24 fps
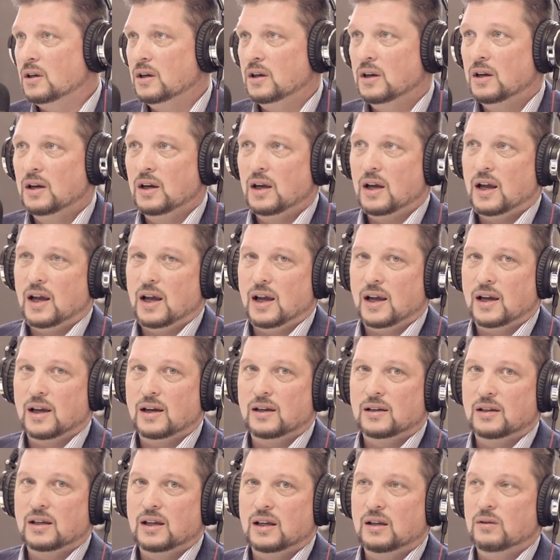Right.
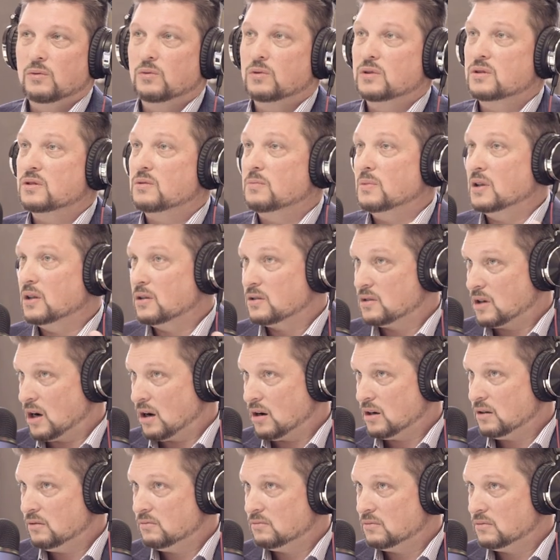And he was
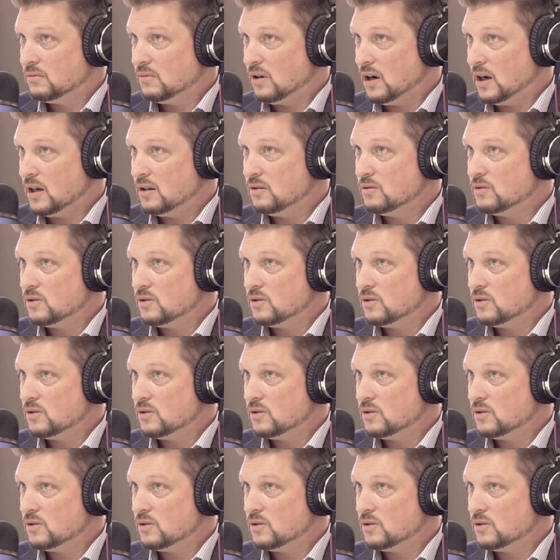military, right?